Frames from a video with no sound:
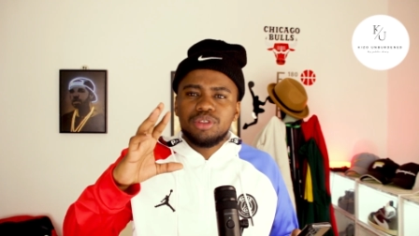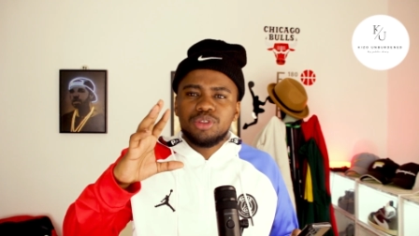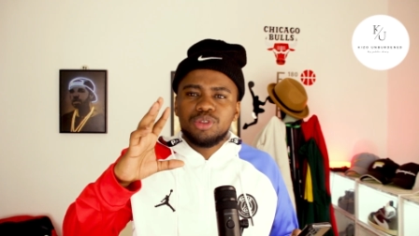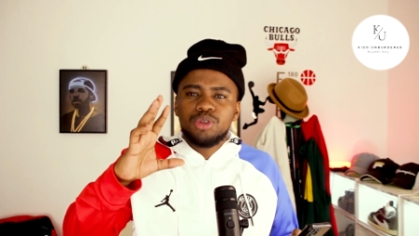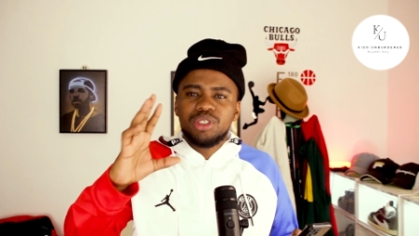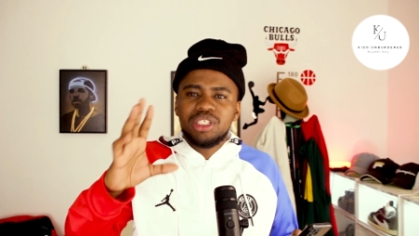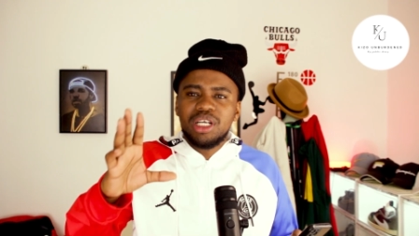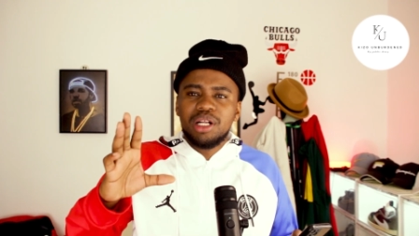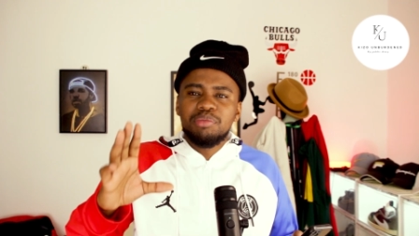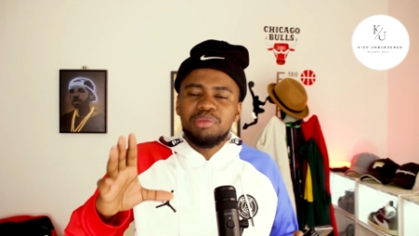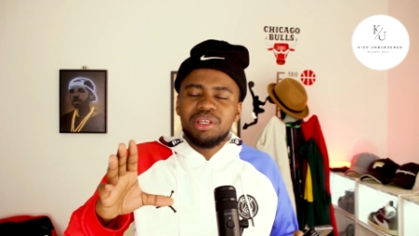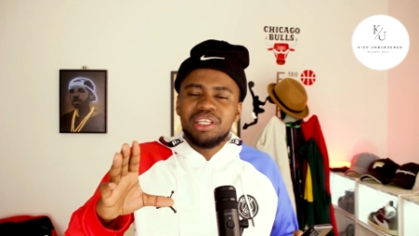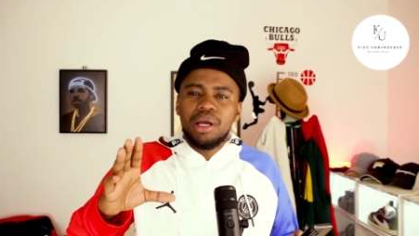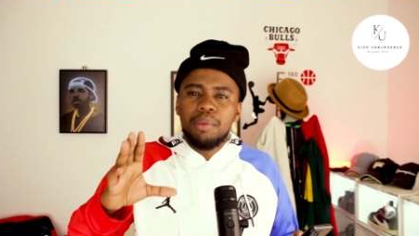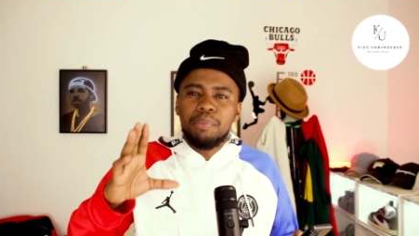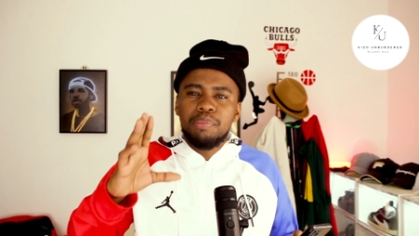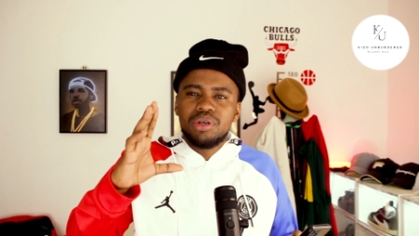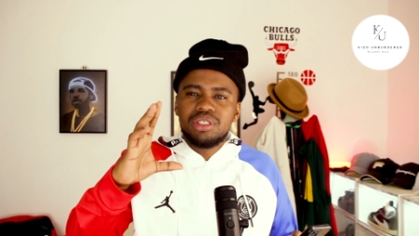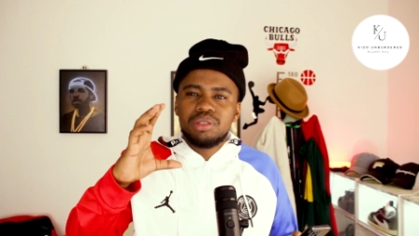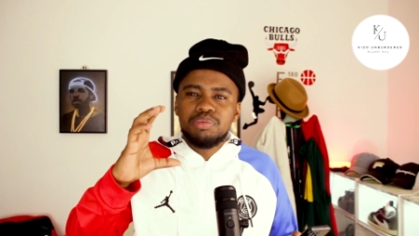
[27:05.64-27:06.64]
social
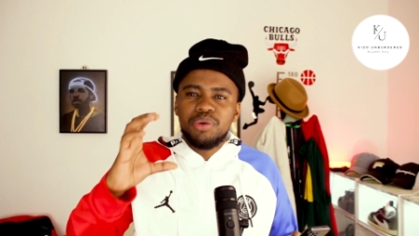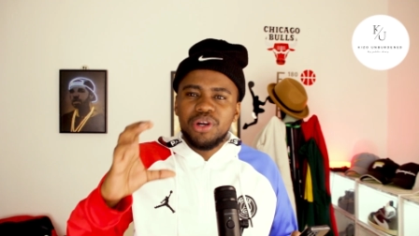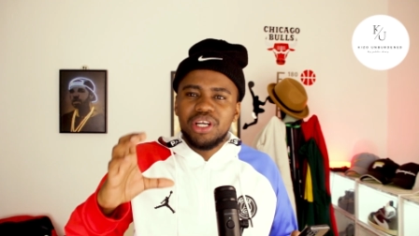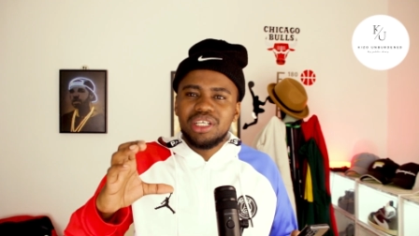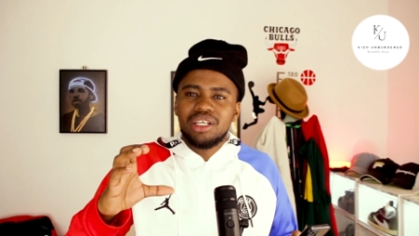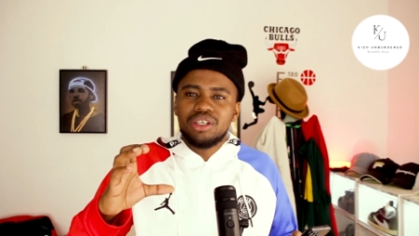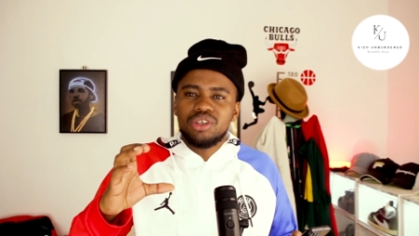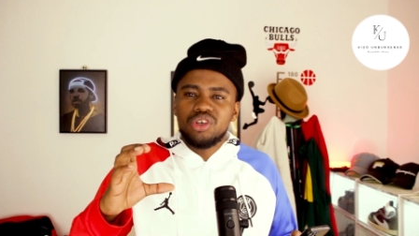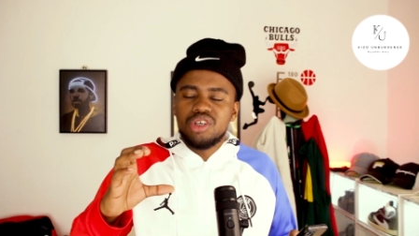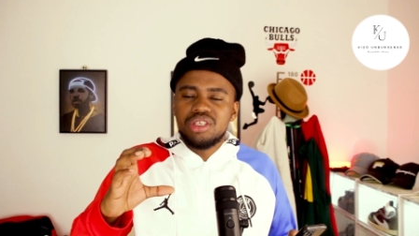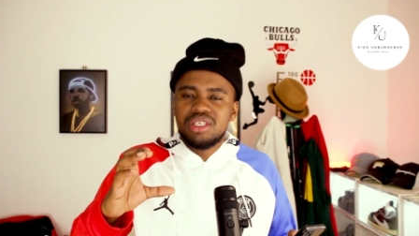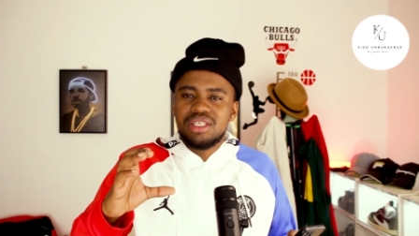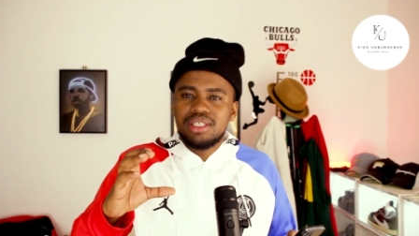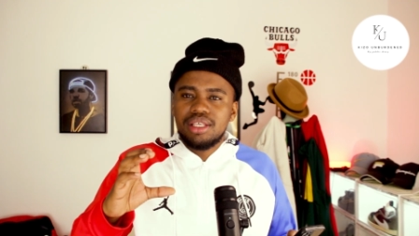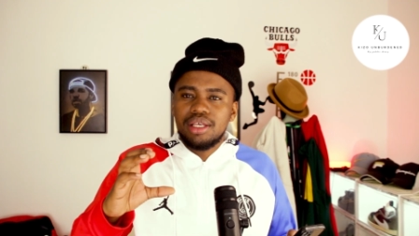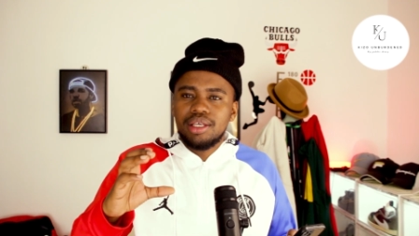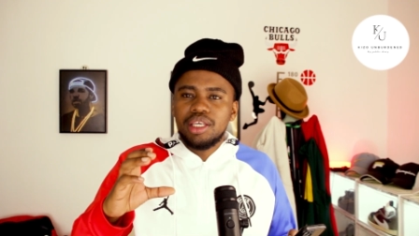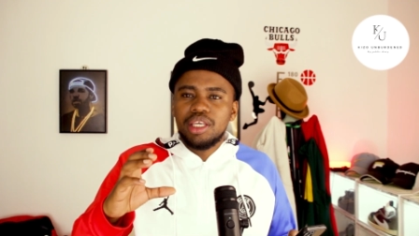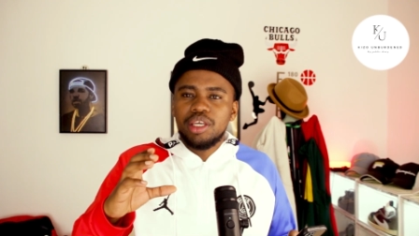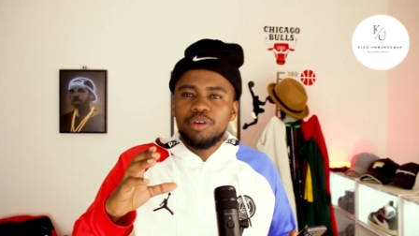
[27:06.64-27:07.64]
media puts pressure because
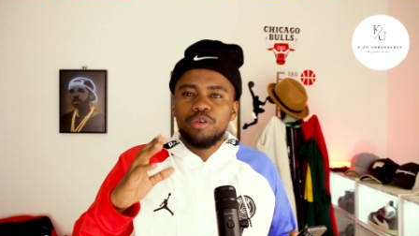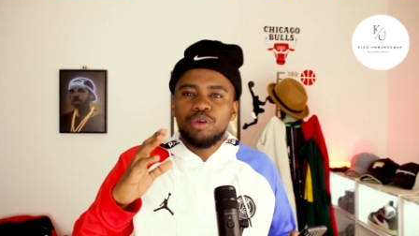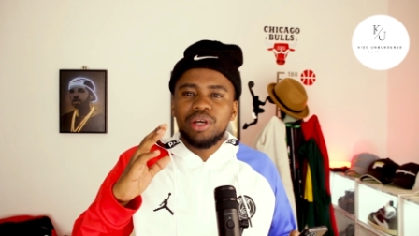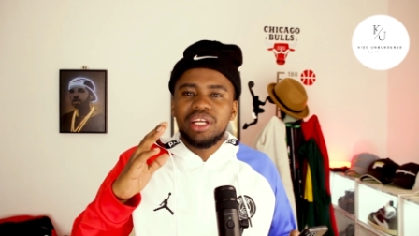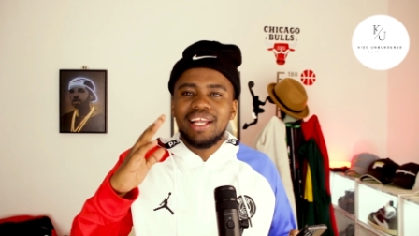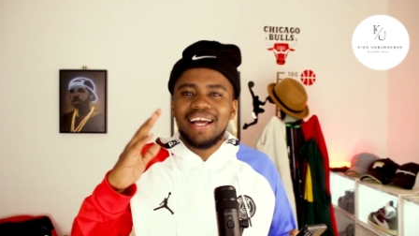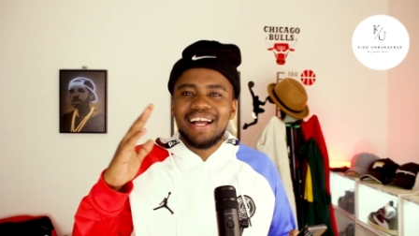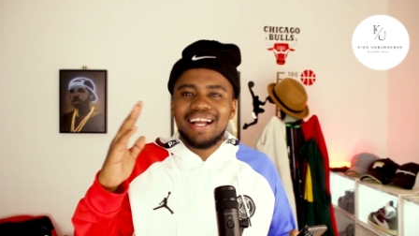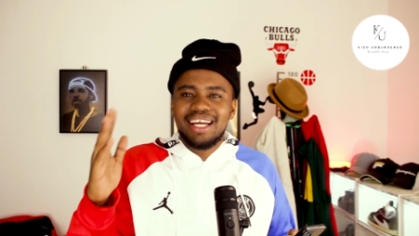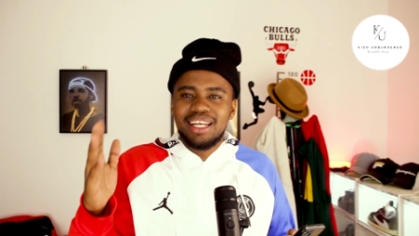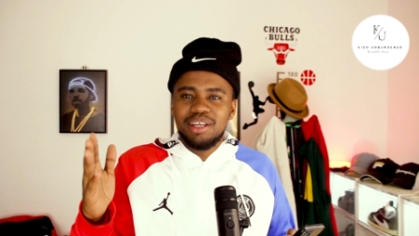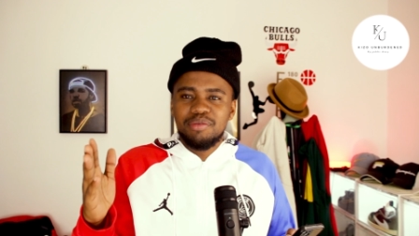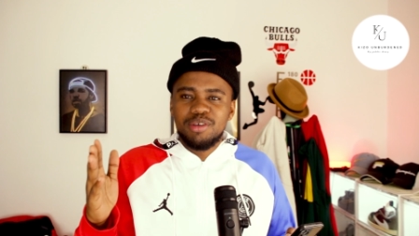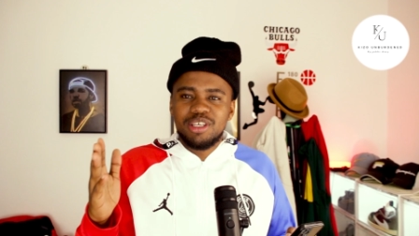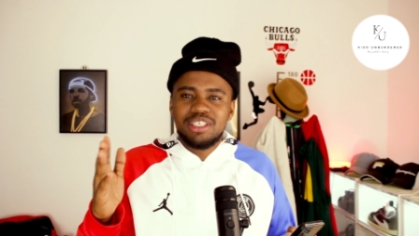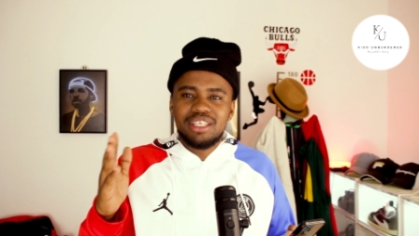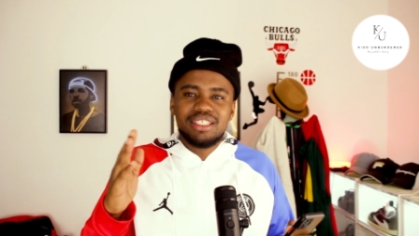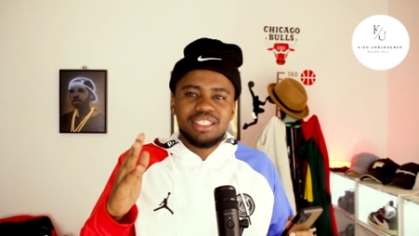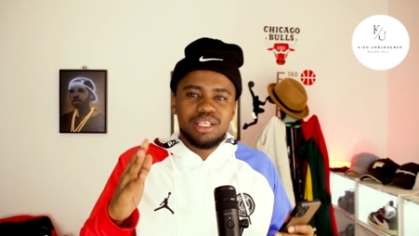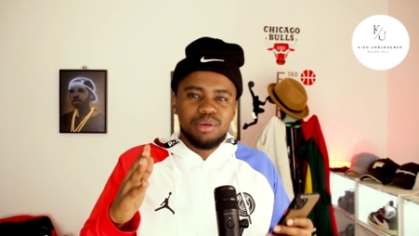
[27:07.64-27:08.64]
if you're in
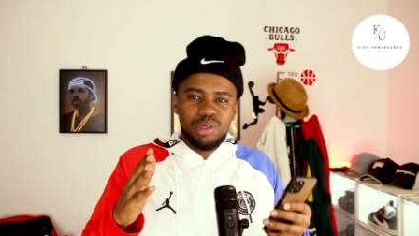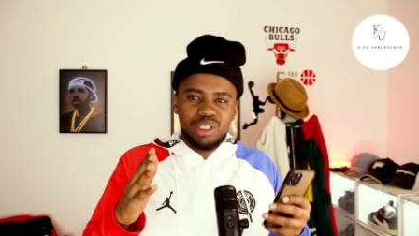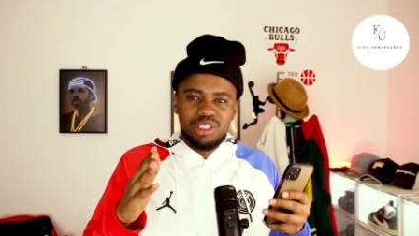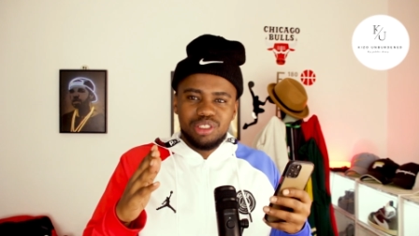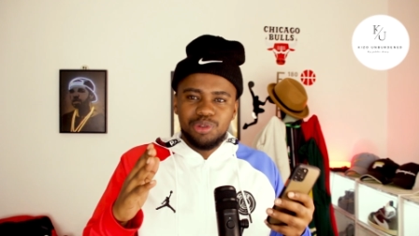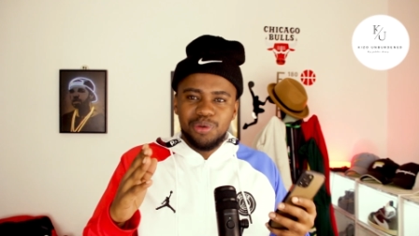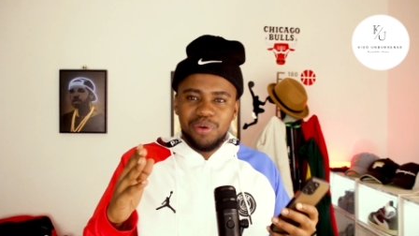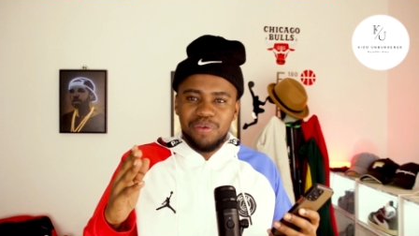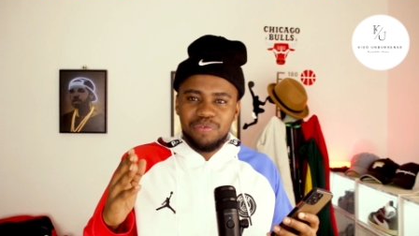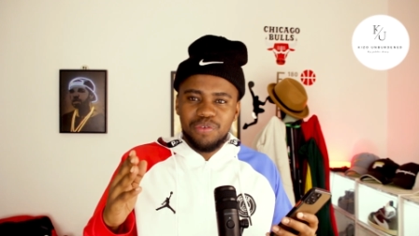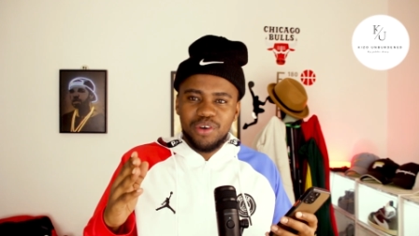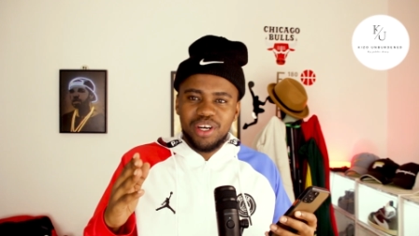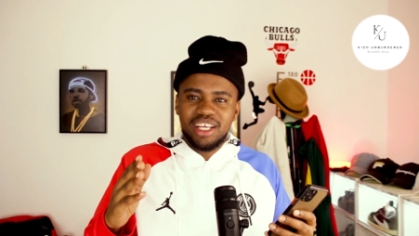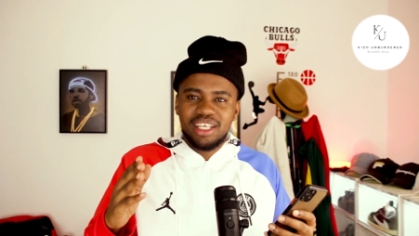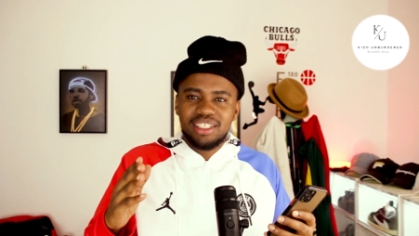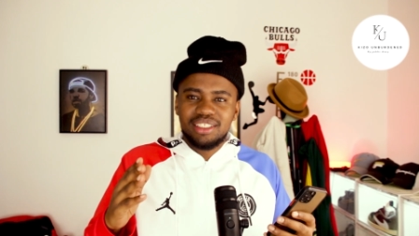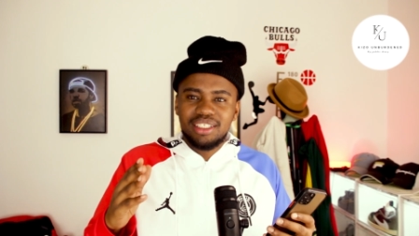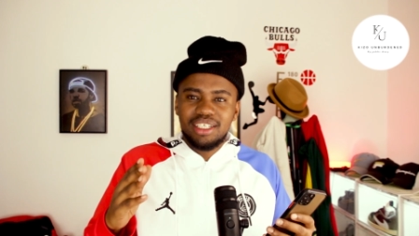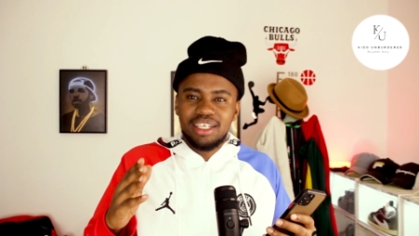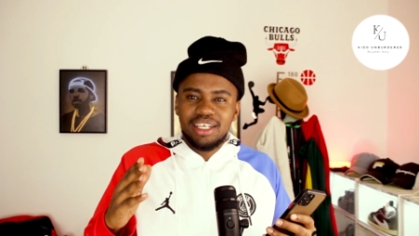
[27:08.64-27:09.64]
academics and someone is doing
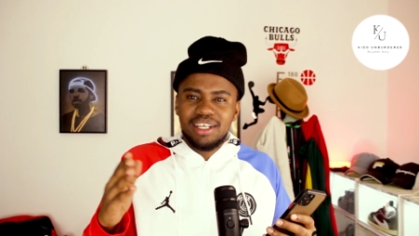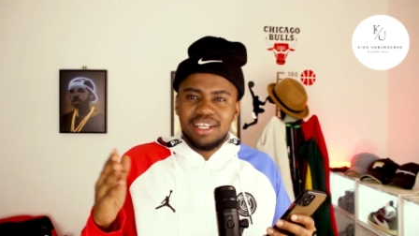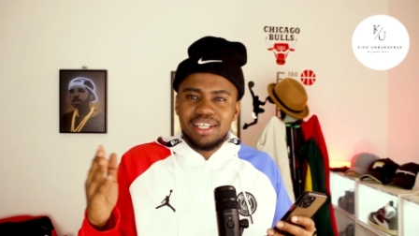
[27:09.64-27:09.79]
Forex,